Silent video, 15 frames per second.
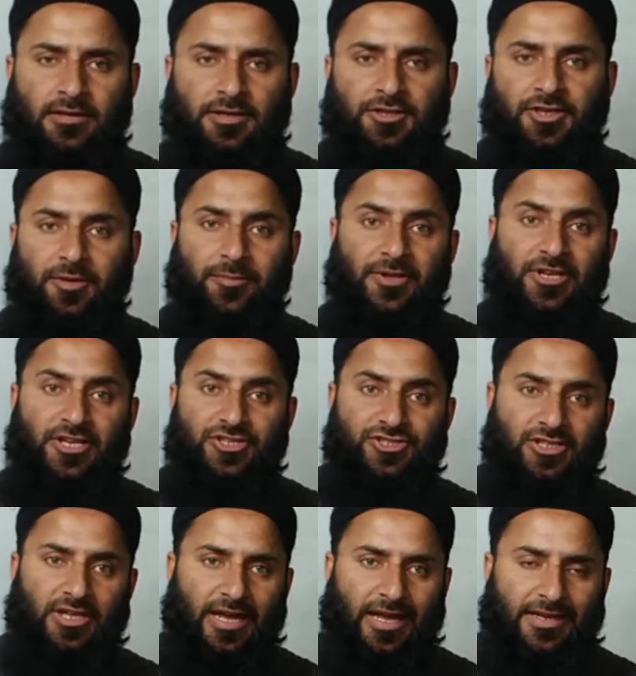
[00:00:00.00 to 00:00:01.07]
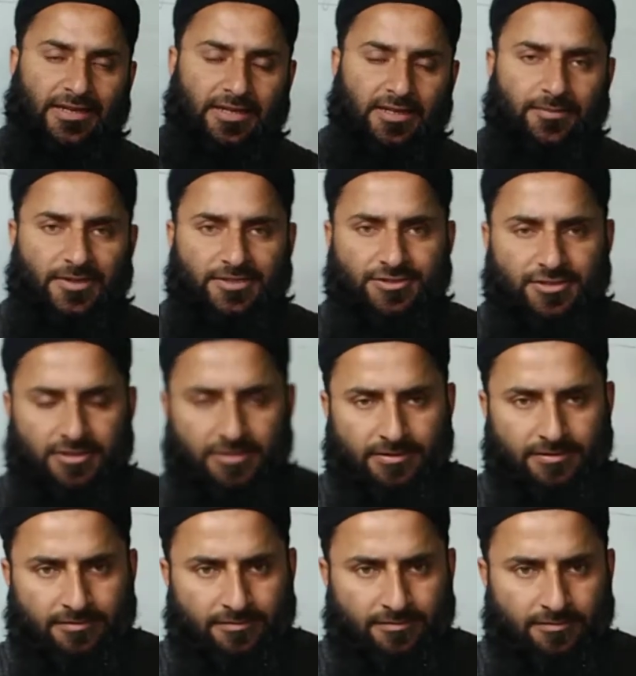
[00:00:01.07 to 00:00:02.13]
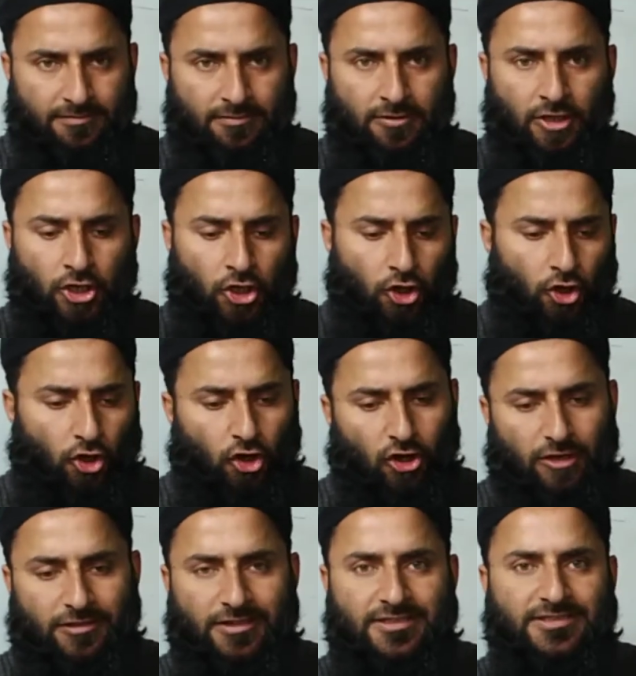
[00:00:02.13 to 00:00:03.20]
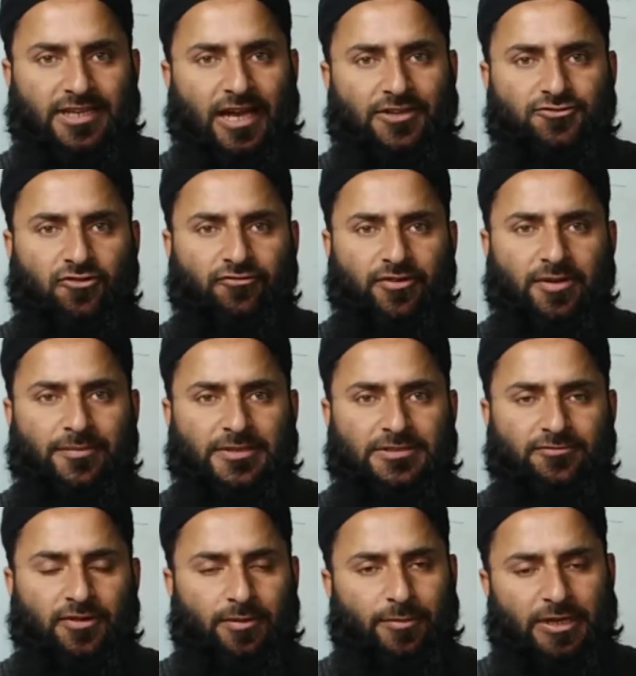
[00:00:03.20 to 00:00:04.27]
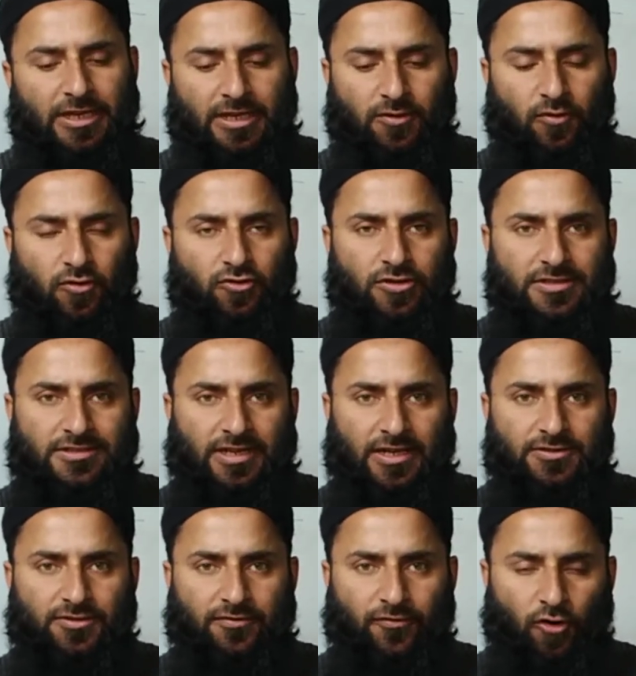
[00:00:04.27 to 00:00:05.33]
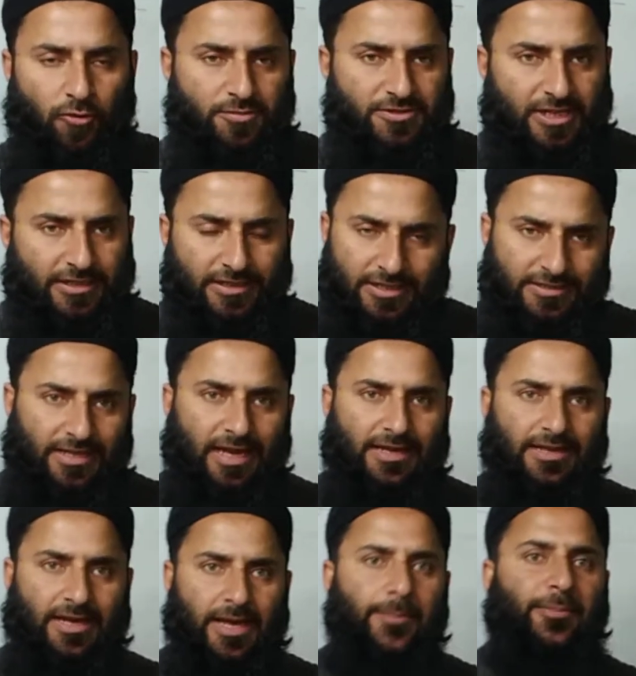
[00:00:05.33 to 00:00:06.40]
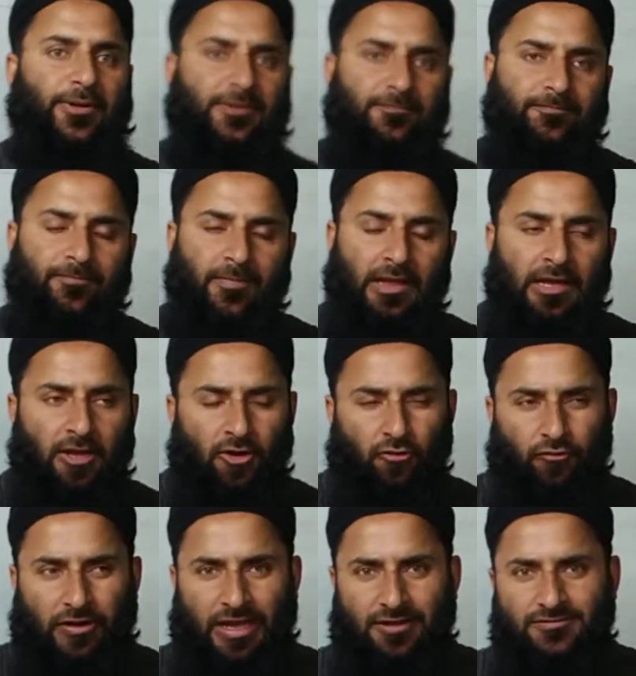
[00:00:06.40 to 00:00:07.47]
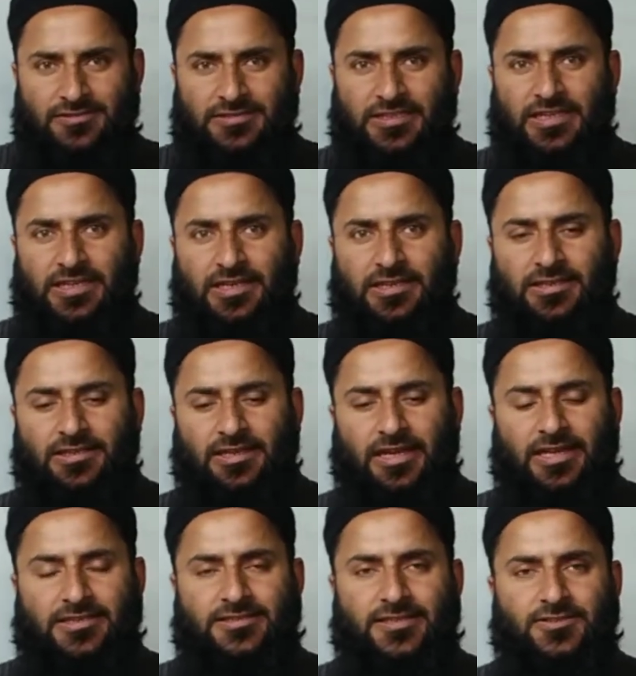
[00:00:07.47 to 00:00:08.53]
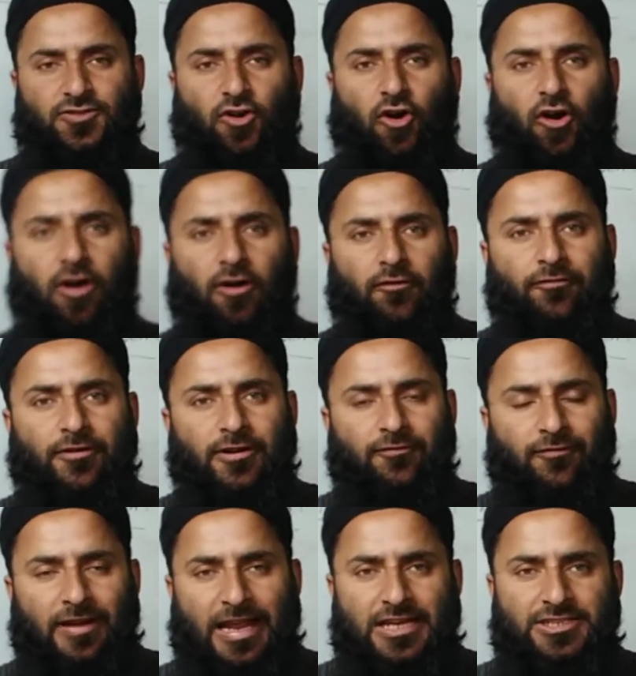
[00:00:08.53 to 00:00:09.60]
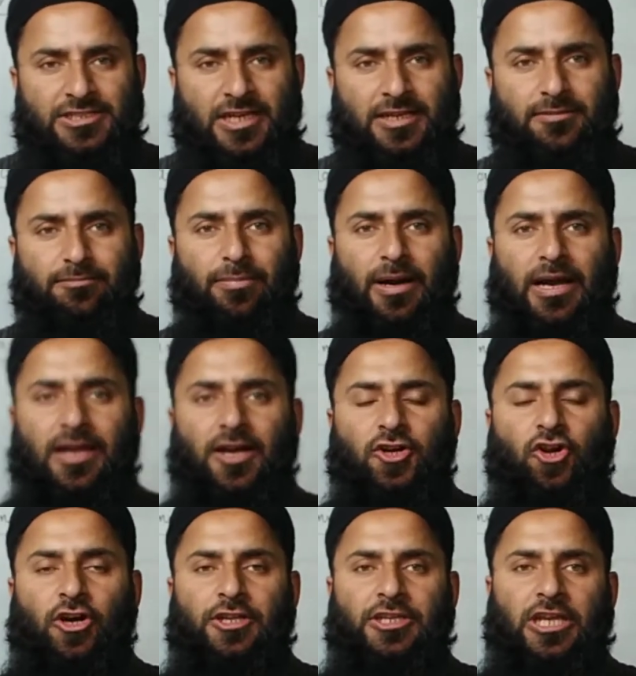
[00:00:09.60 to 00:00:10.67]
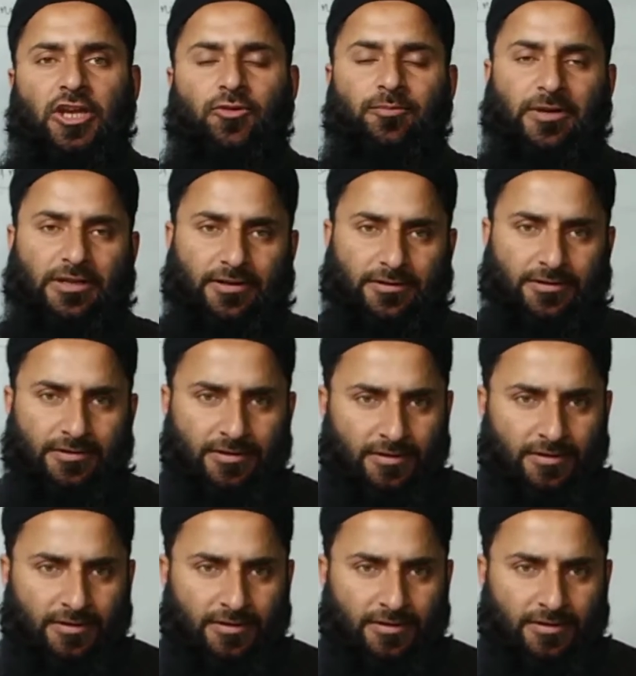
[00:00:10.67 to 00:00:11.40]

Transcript: diminish an image, or the size of image will be equal to the size of object. It can happen. We have seen cases of reflection by a concave mirror.